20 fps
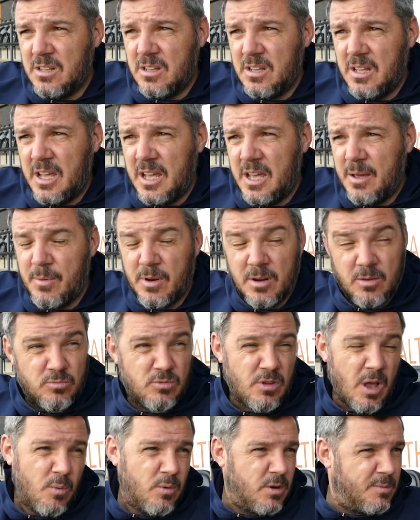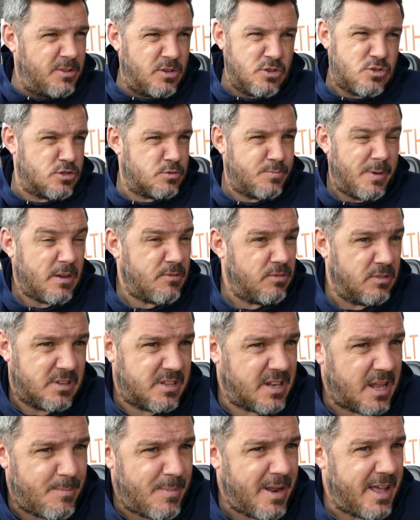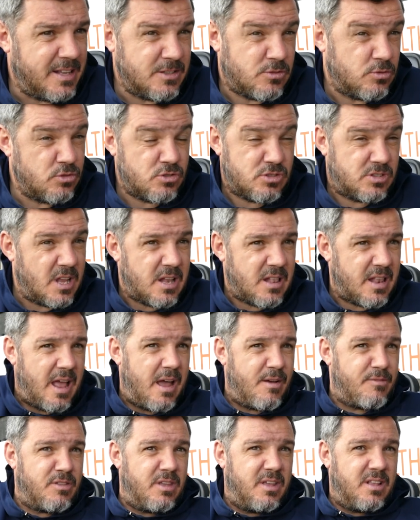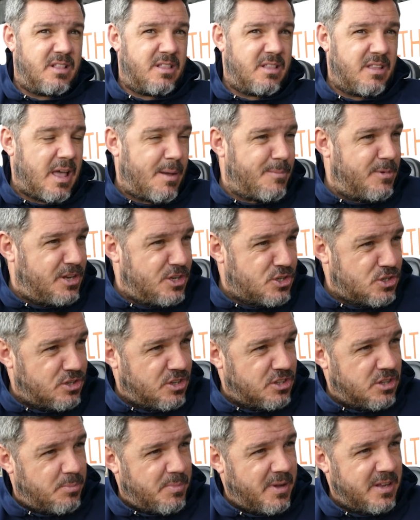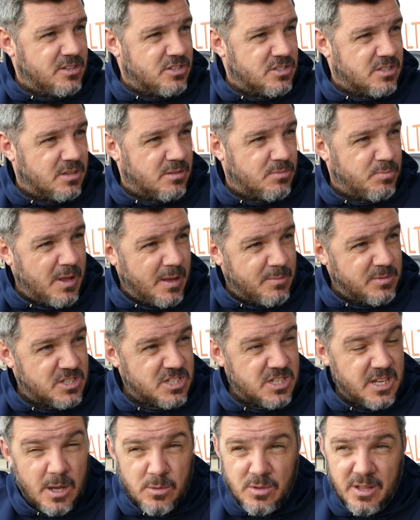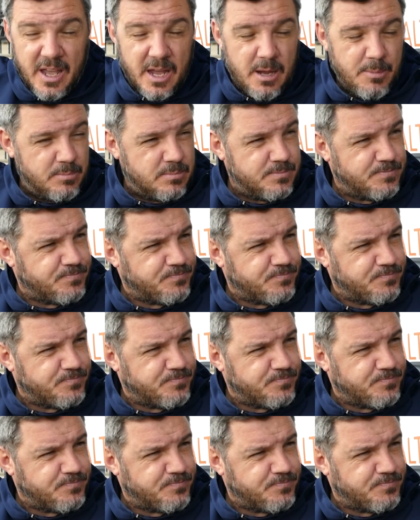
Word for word: and I don't want to be disrespectful to them lads, I just didn't have the ammunition on the bench to be able to see out the game.